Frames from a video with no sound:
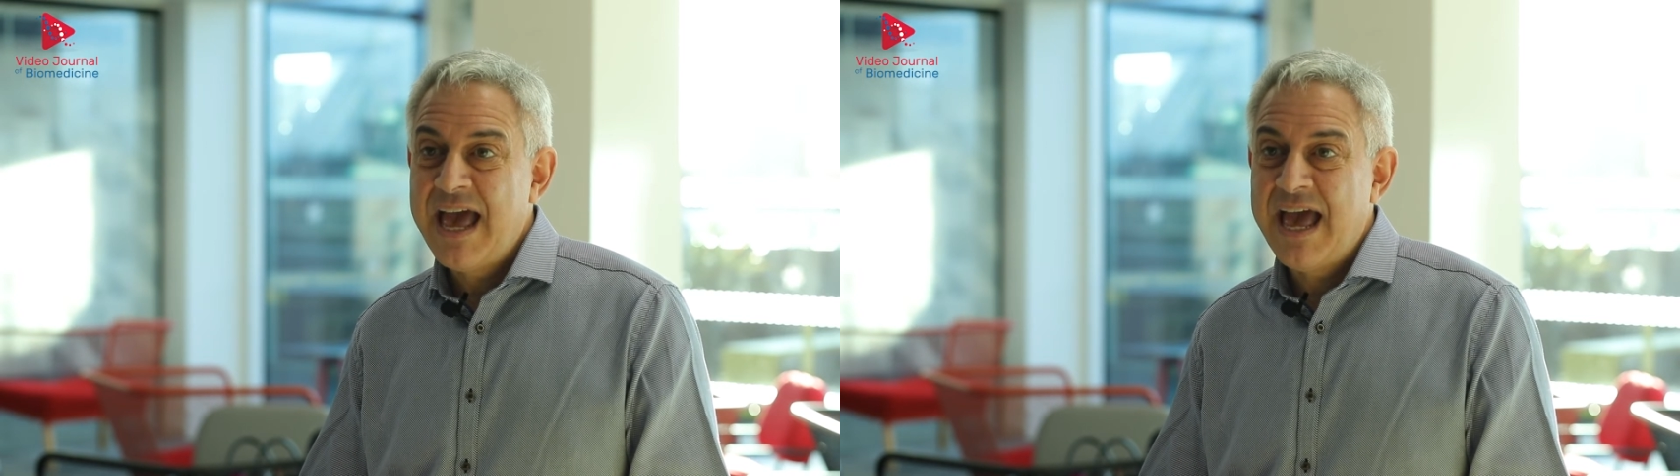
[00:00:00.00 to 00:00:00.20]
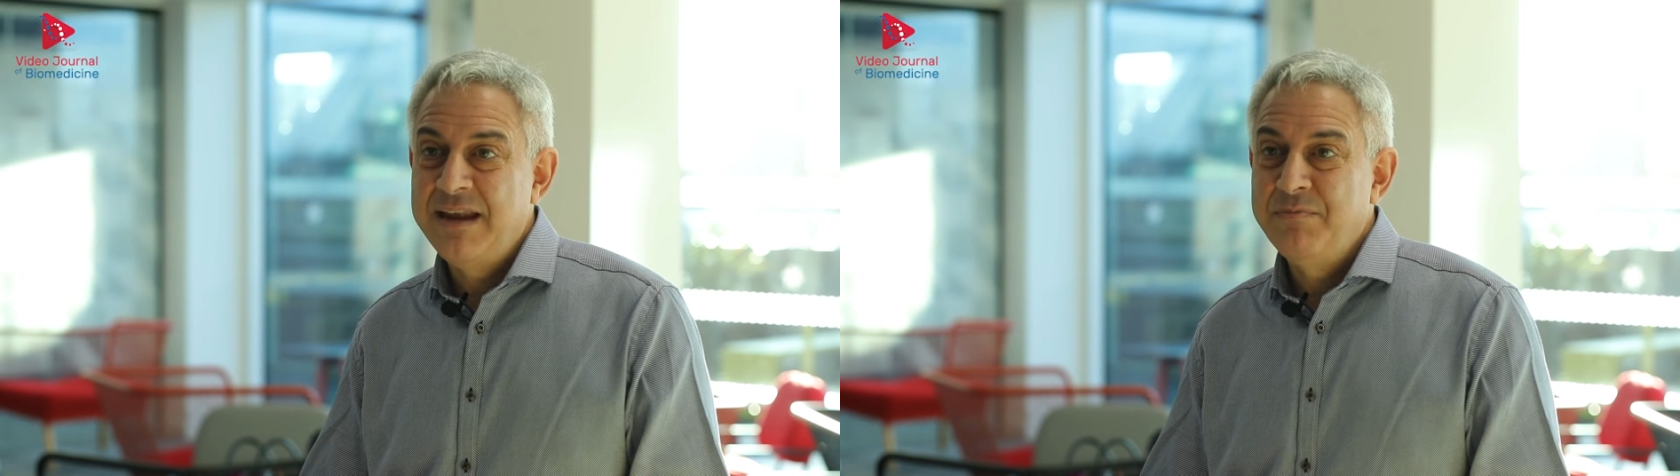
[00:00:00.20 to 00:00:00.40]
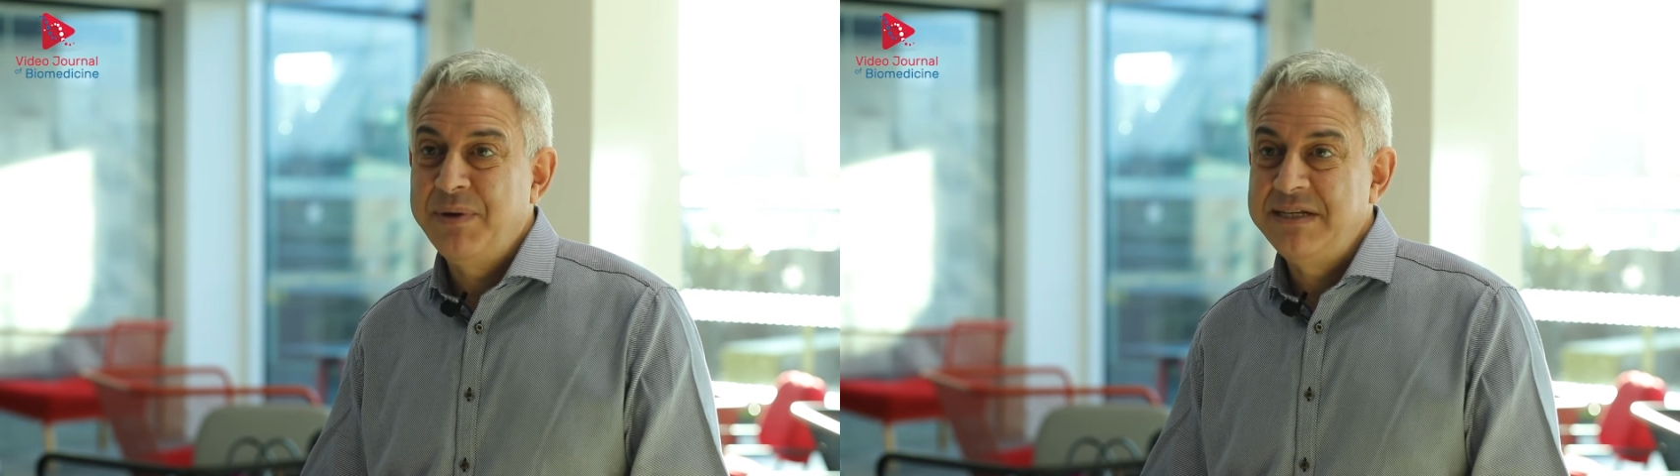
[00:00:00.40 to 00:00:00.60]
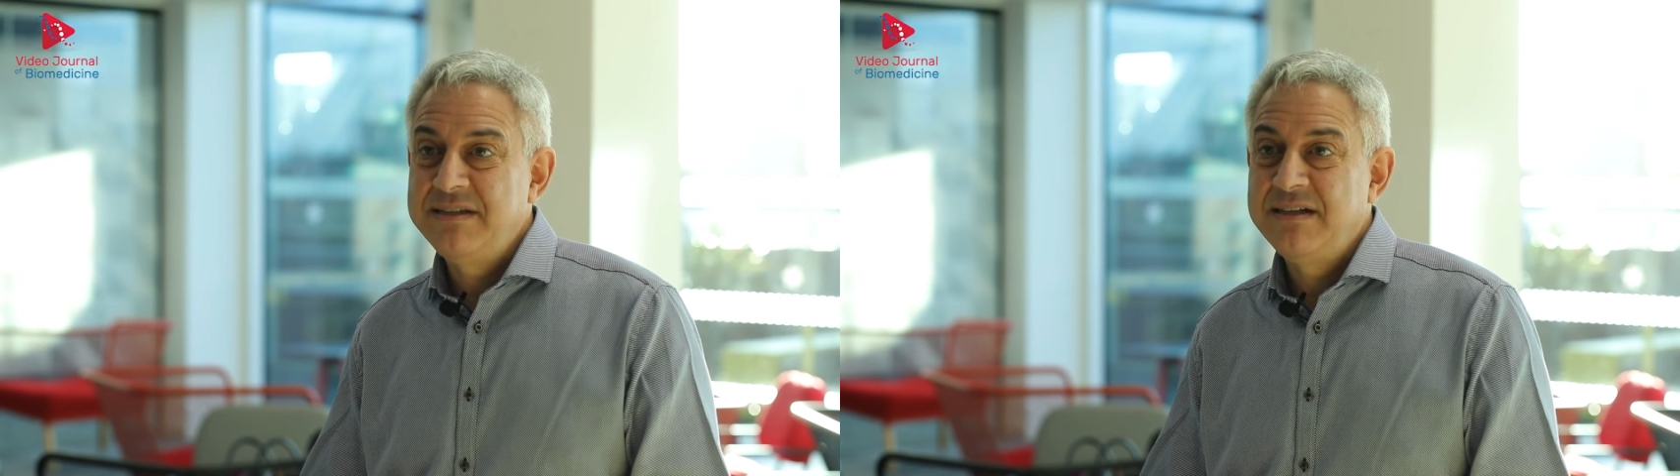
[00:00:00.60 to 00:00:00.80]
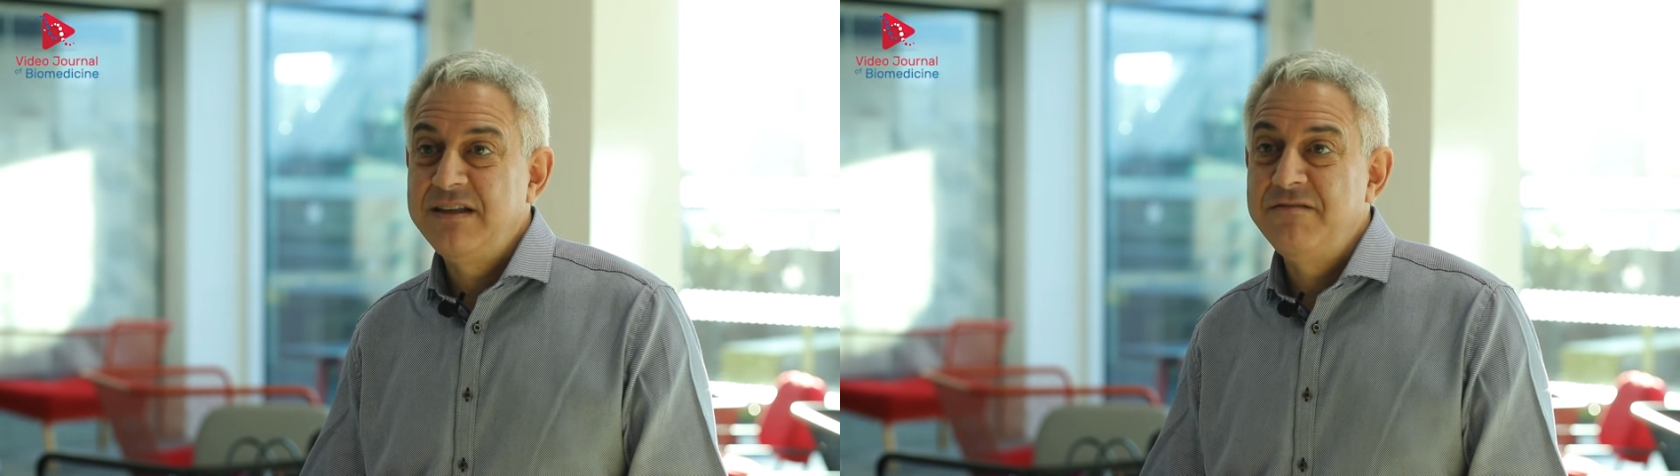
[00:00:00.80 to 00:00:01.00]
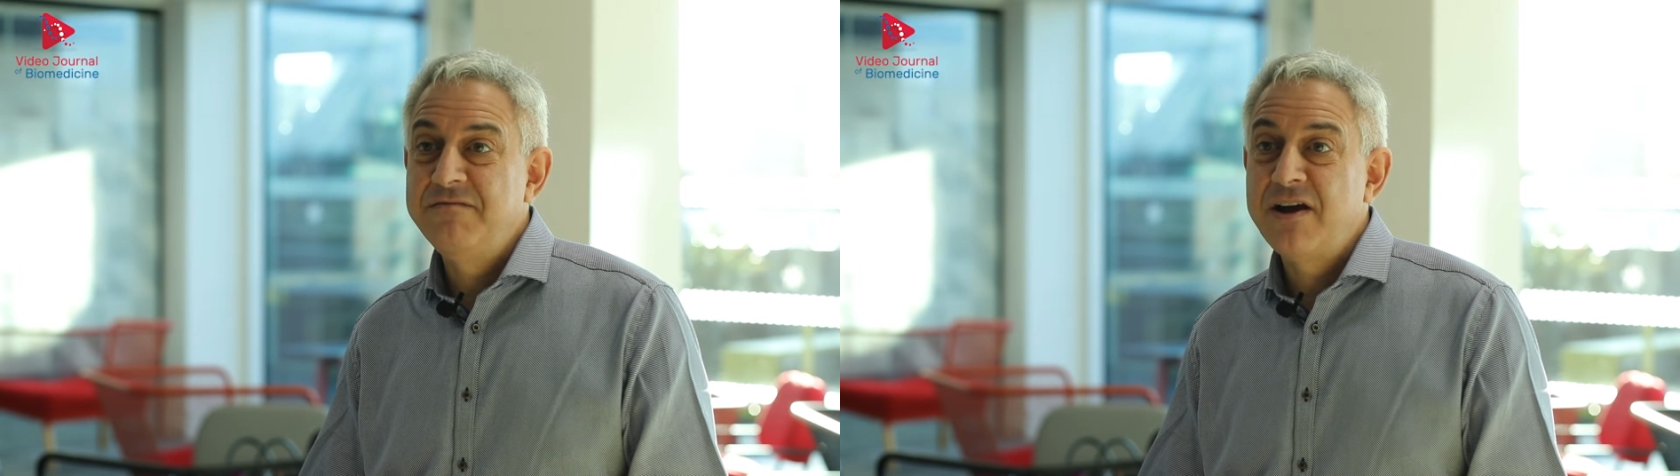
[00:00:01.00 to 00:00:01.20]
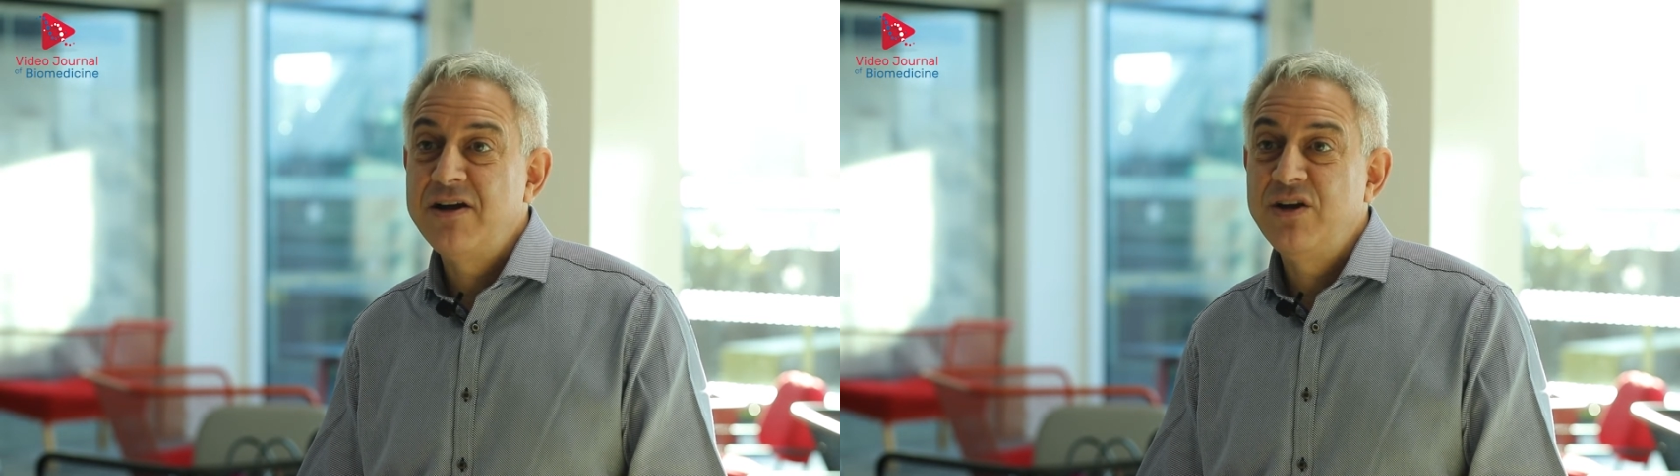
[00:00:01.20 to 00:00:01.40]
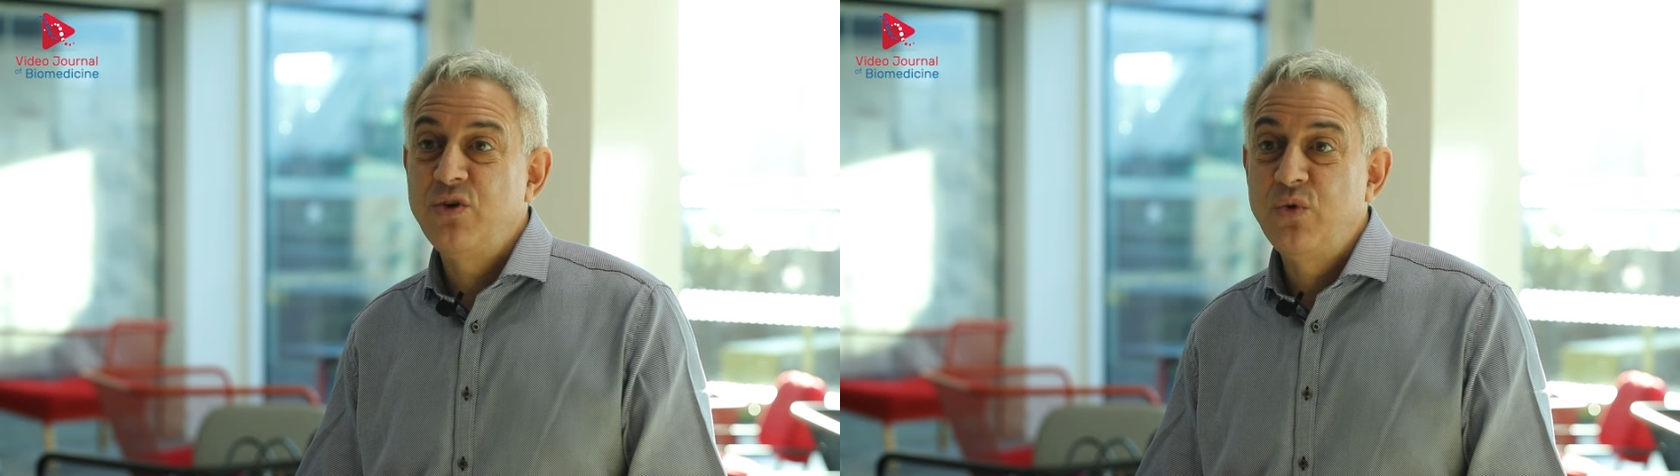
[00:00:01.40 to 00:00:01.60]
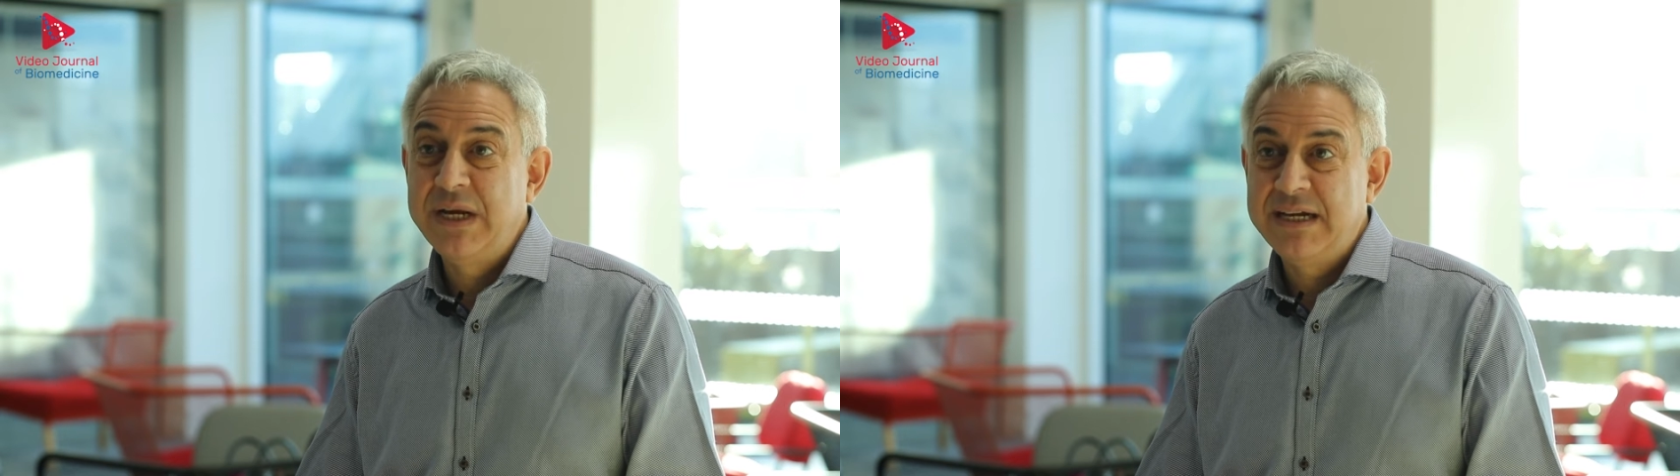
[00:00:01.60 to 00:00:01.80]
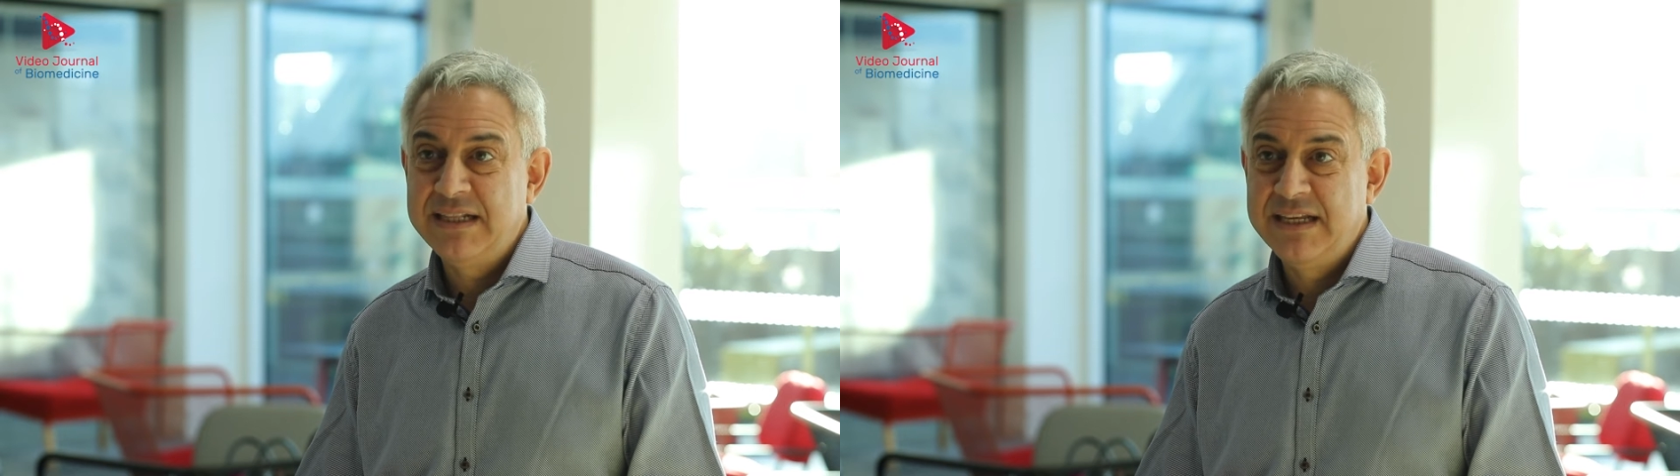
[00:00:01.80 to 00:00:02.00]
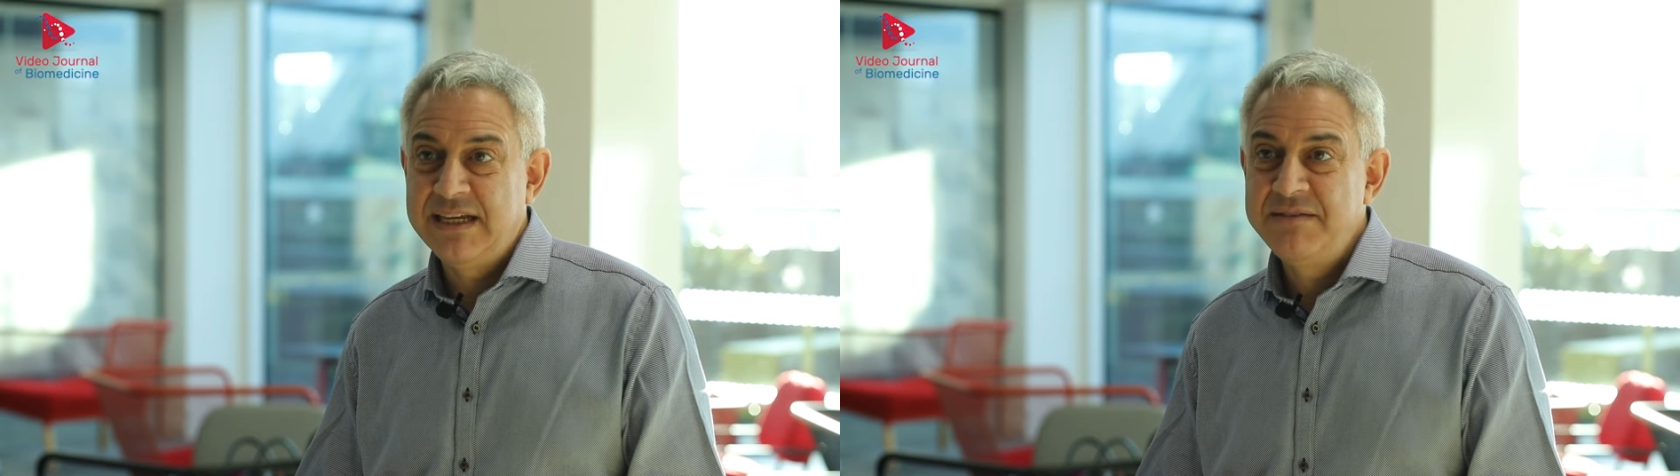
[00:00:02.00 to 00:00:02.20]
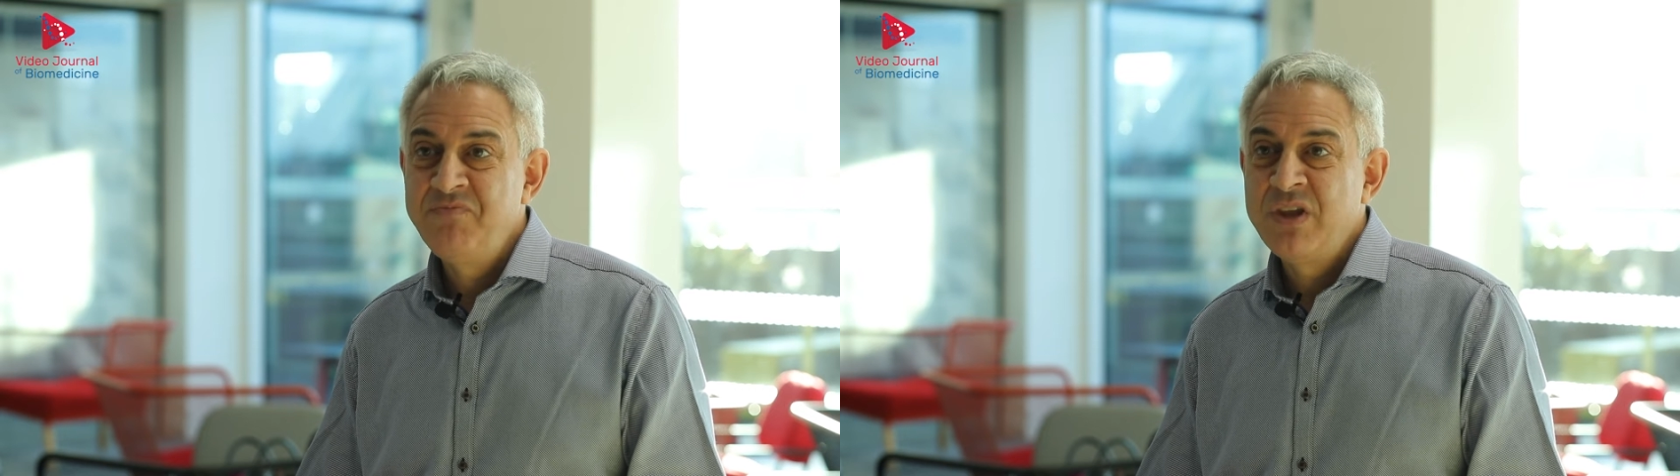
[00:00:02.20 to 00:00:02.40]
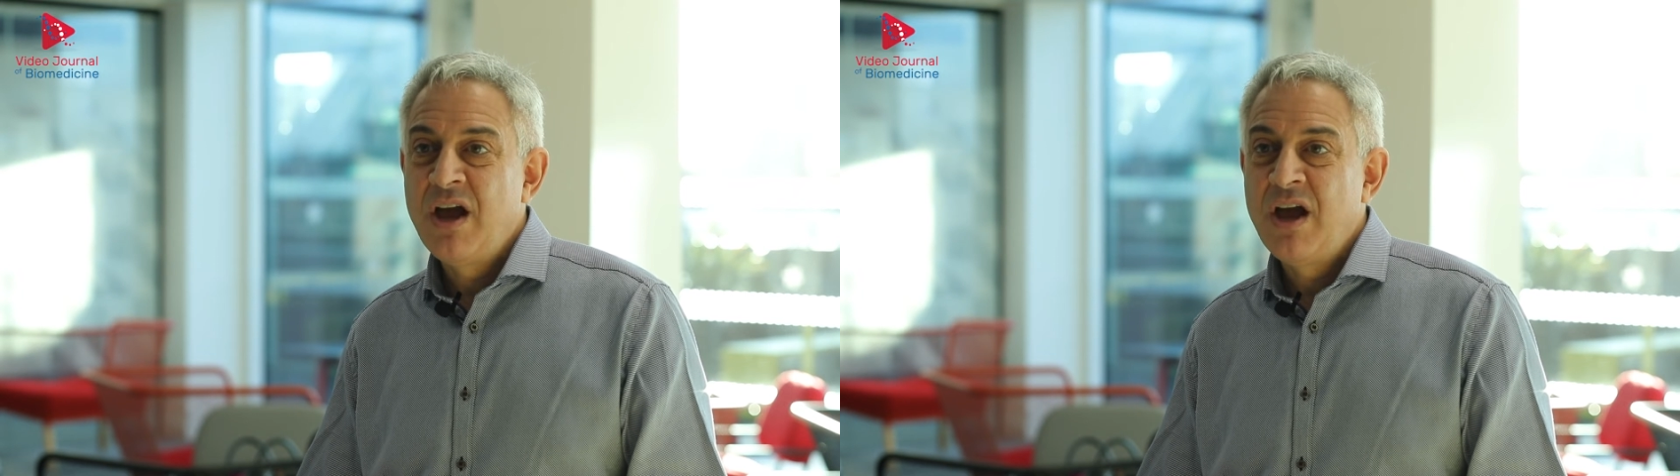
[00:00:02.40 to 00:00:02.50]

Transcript: and basically very quickly,